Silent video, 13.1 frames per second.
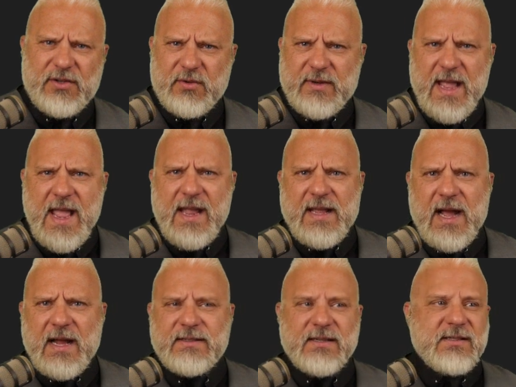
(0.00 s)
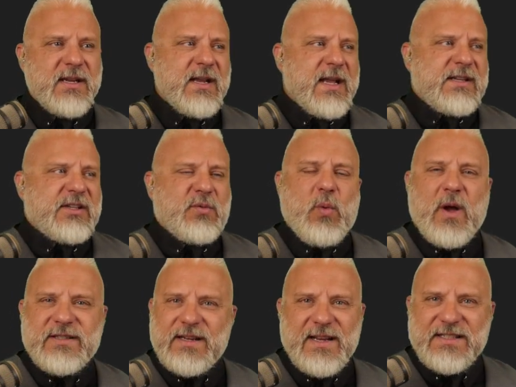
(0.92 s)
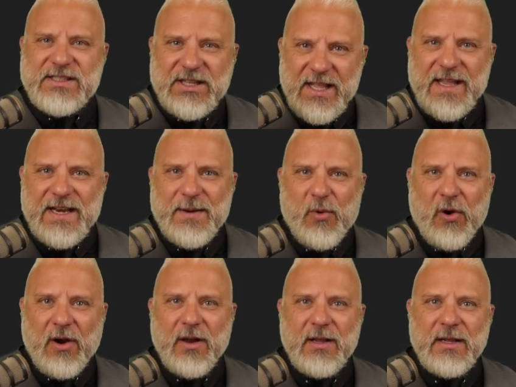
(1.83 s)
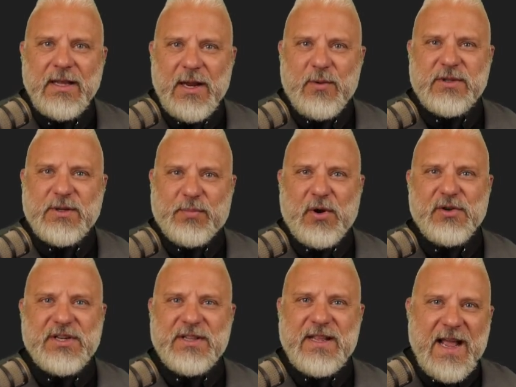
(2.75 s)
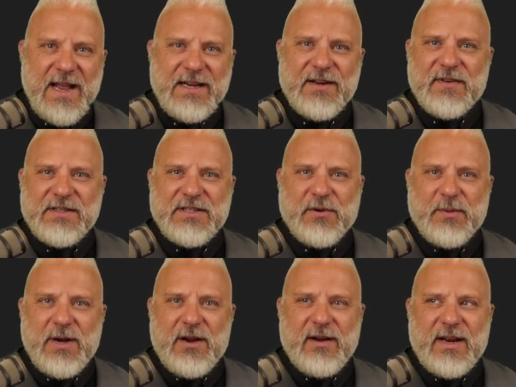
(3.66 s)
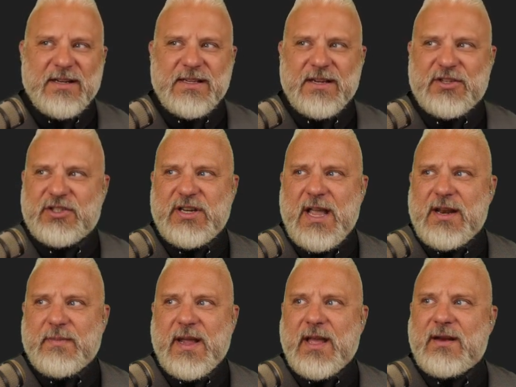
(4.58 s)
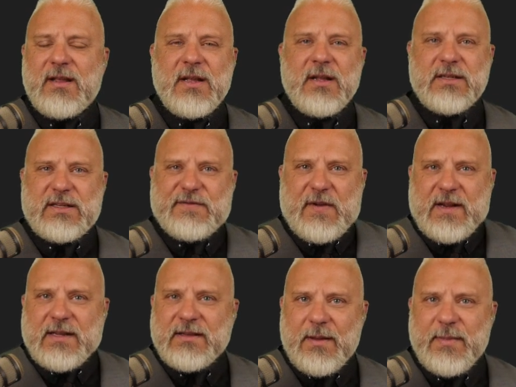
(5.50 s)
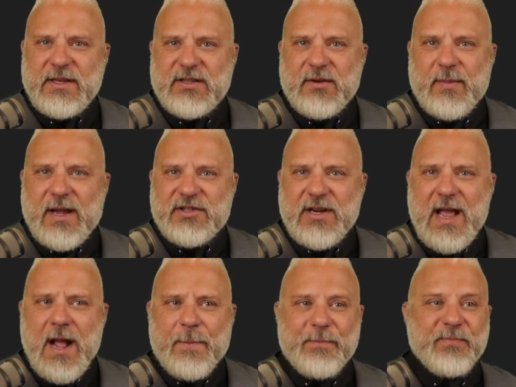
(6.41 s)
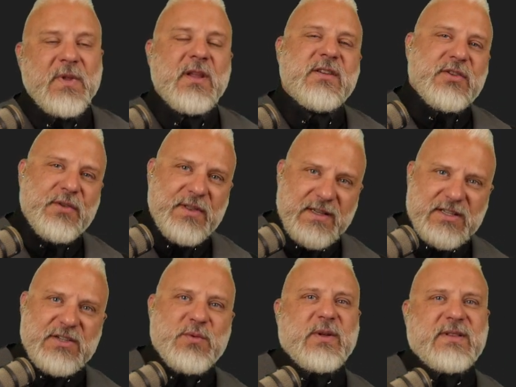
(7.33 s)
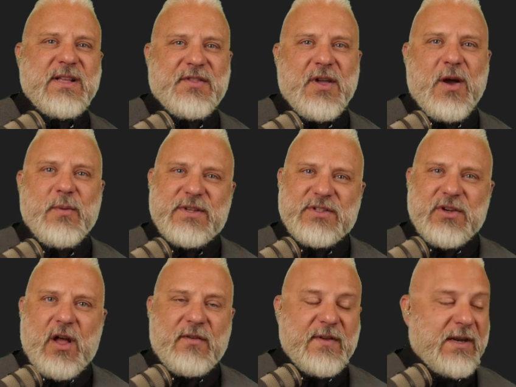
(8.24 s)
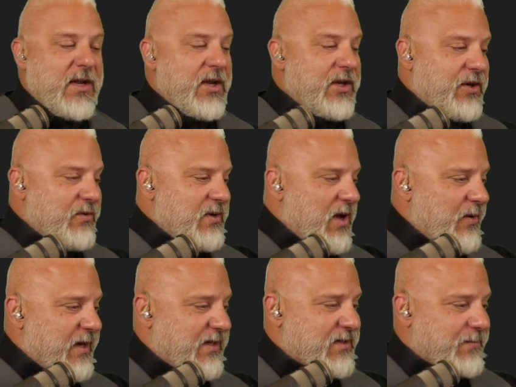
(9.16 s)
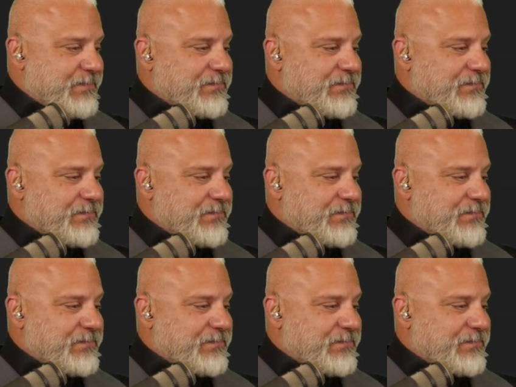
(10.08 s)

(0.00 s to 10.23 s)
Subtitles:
gang contacts. It just wasn't his thing anymore. He was approaching the end of his career, and it's like, shit, man, just fucking let me do my job. So this is what they thought would solve it. You notice